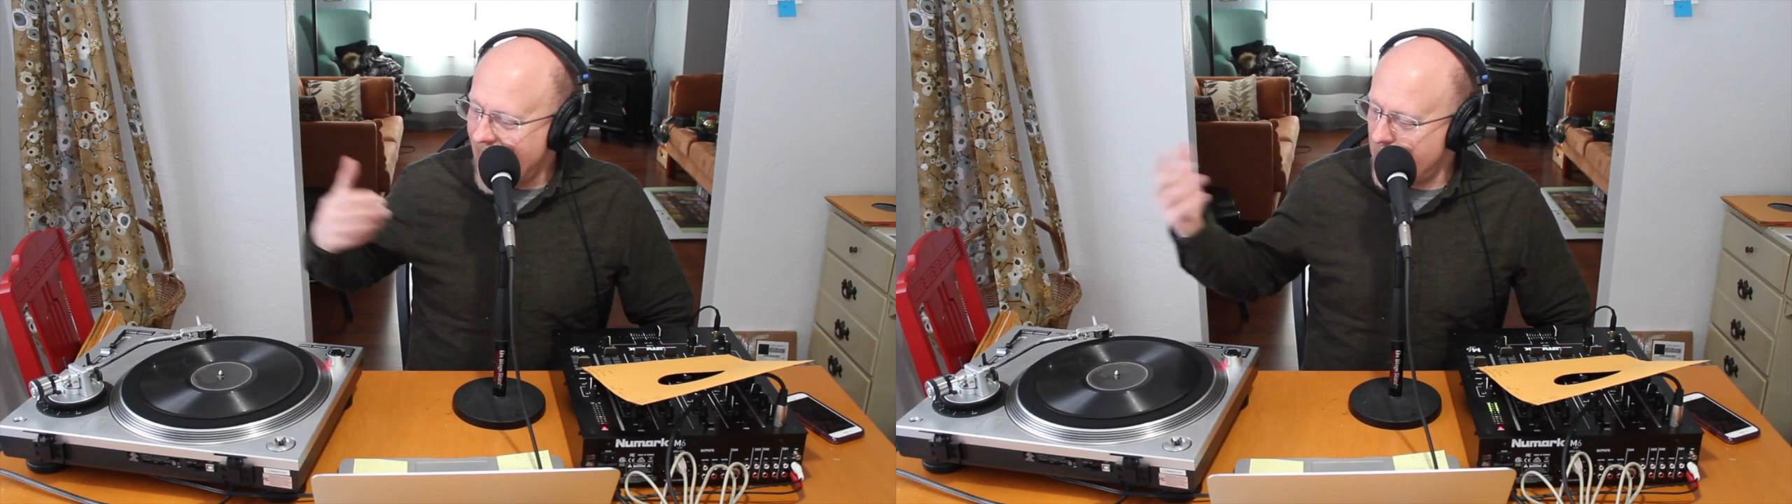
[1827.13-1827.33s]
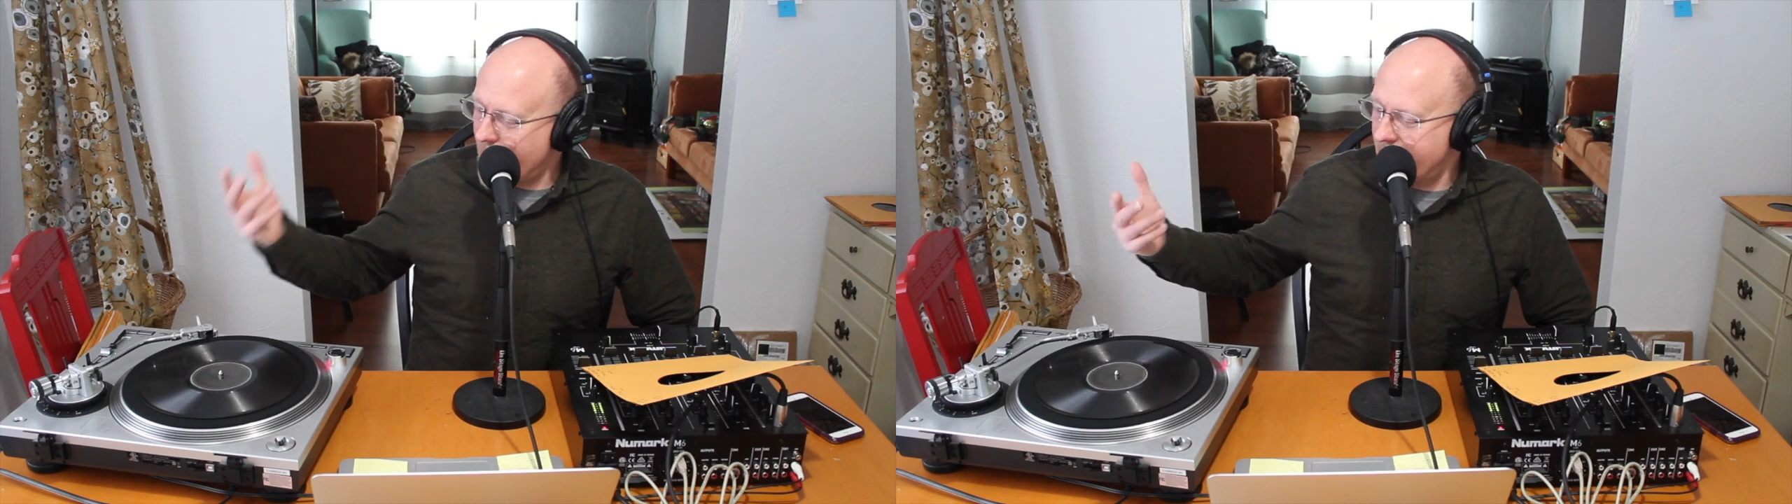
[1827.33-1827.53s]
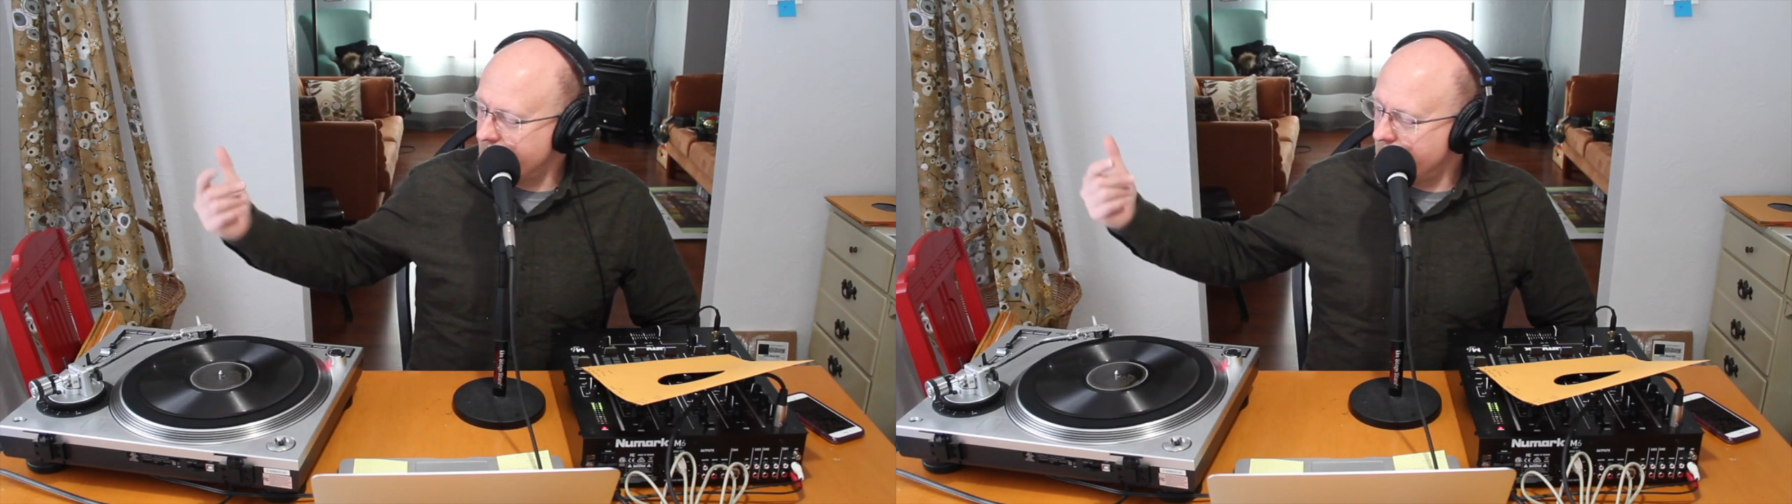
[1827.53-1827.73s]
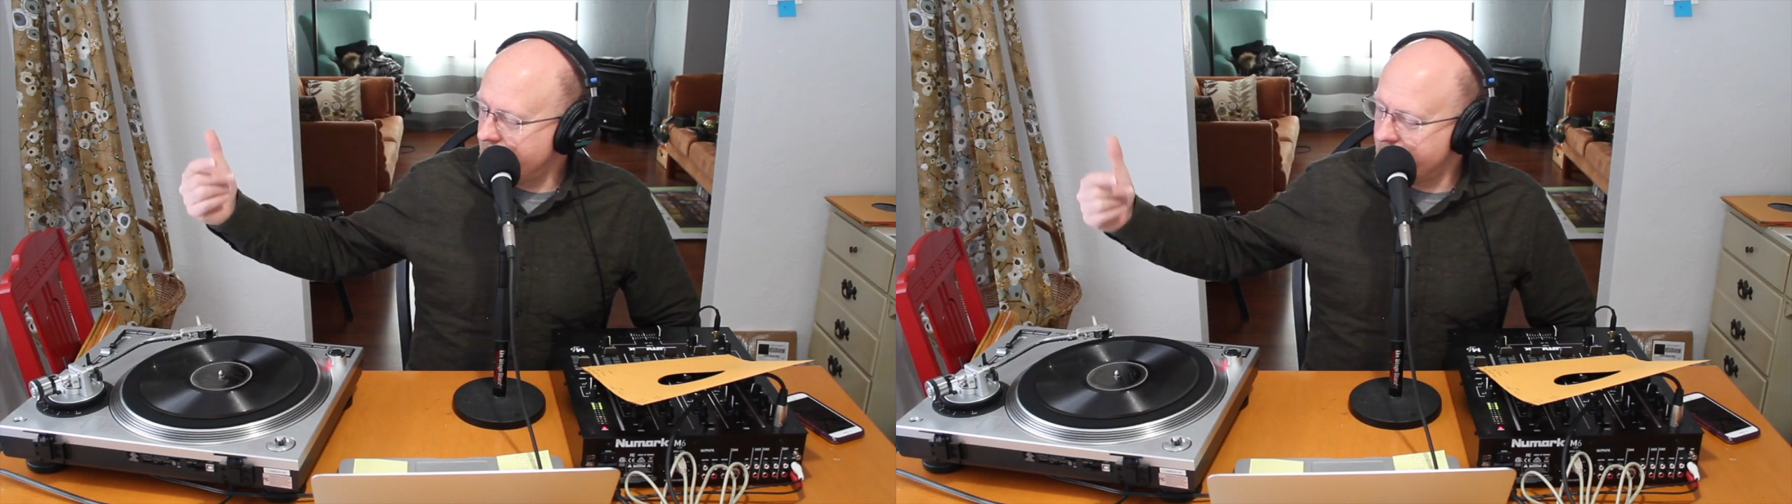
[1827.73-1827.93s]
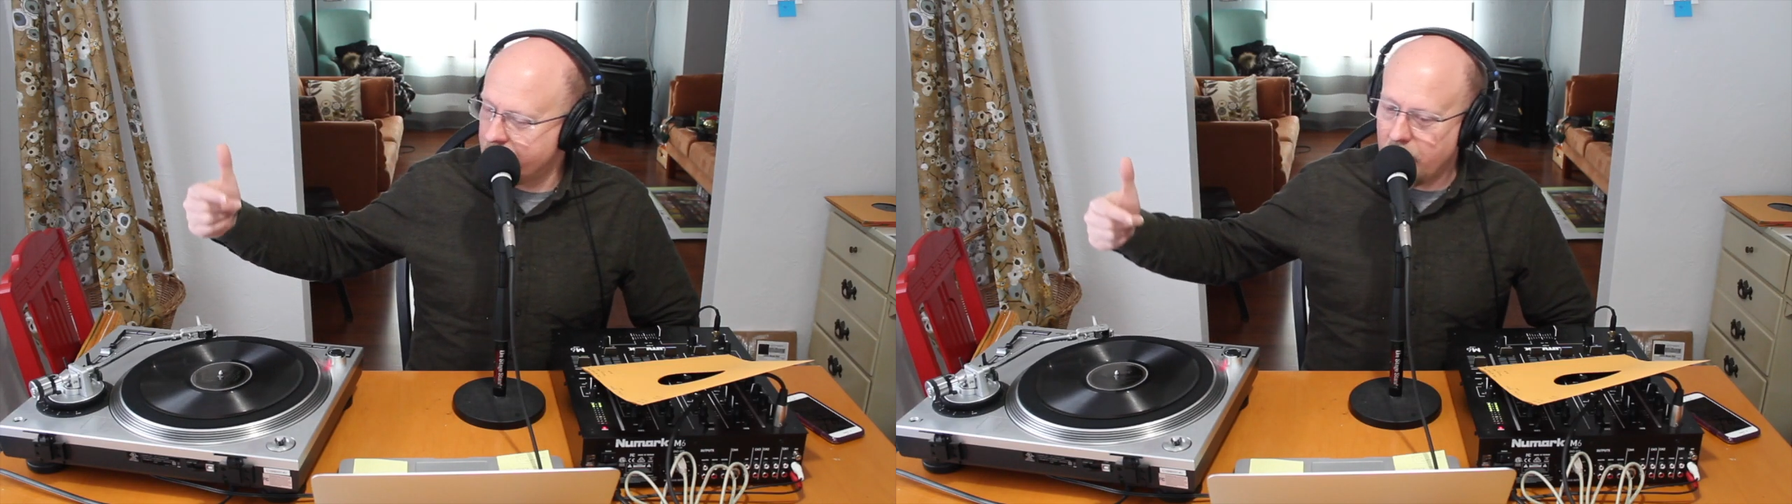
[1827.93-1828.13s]
Anyway, so
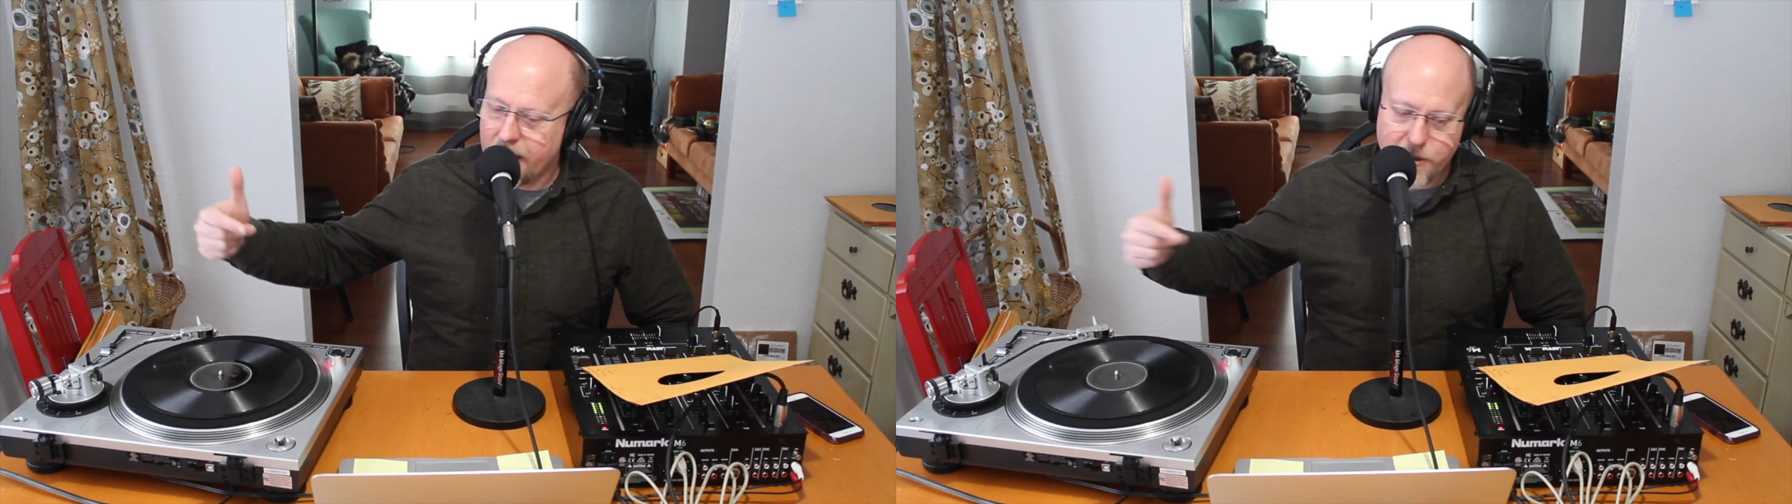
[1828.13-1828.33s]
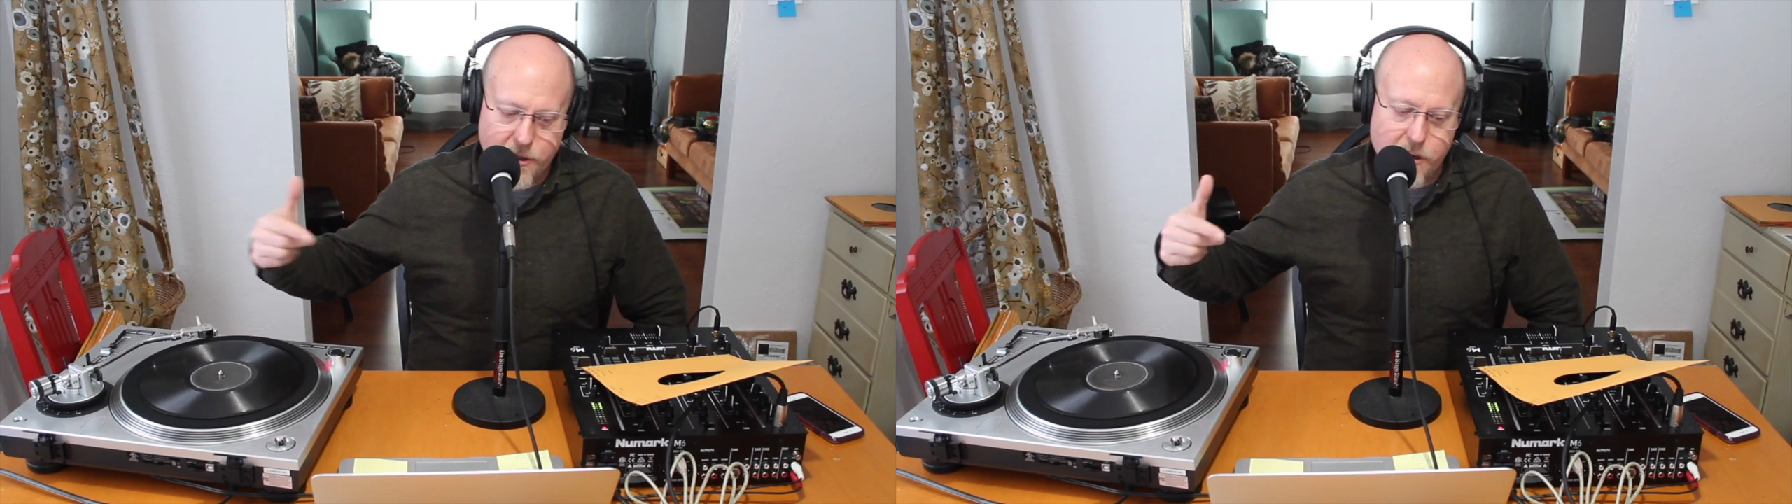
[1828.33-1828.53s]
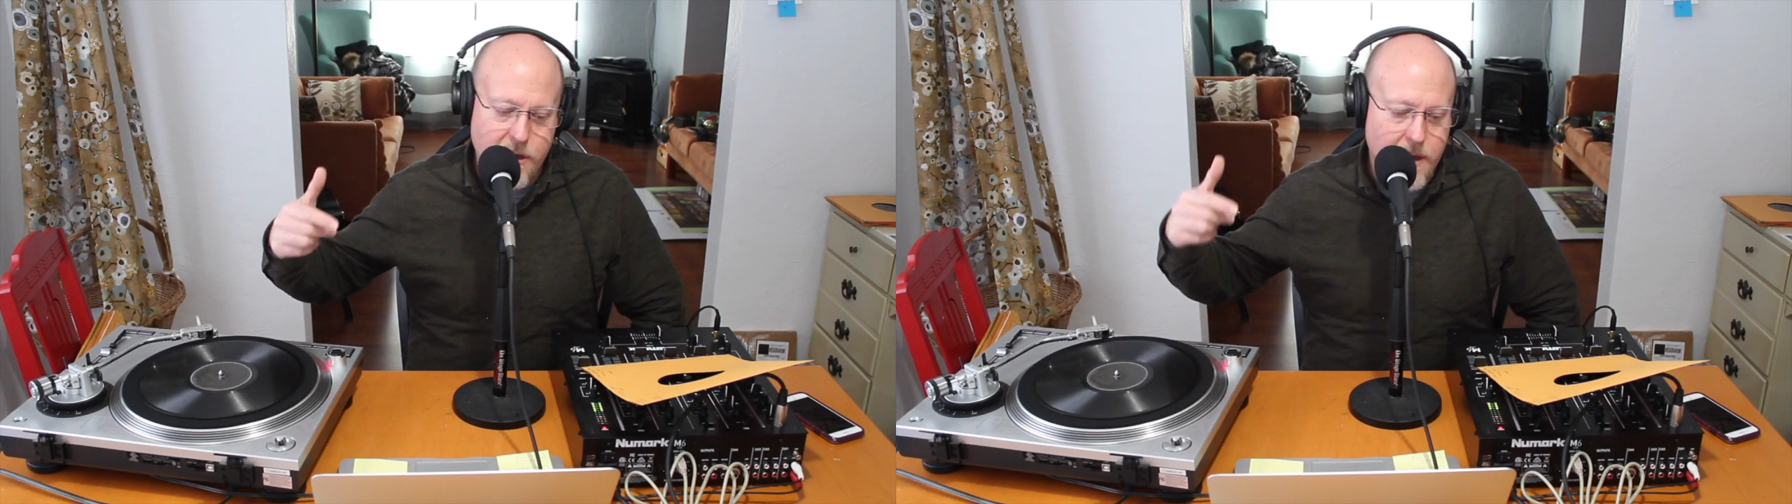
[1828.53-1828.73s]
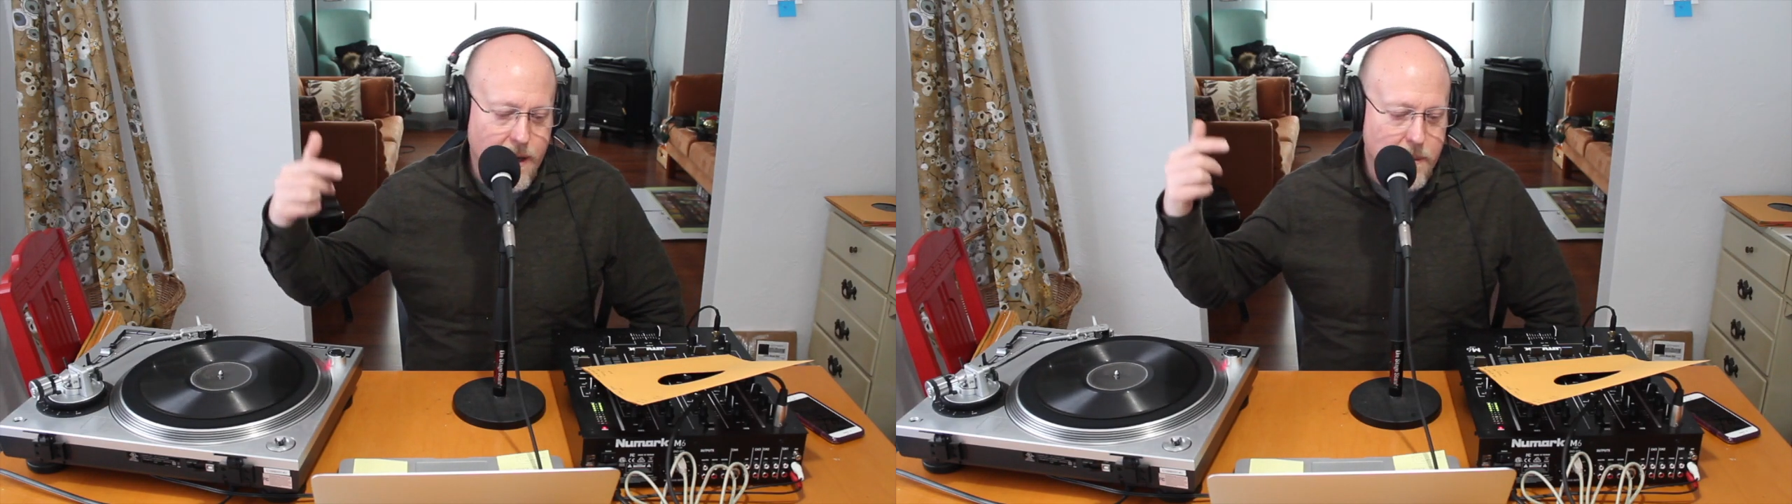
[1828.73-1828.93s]
this is Clyde Durr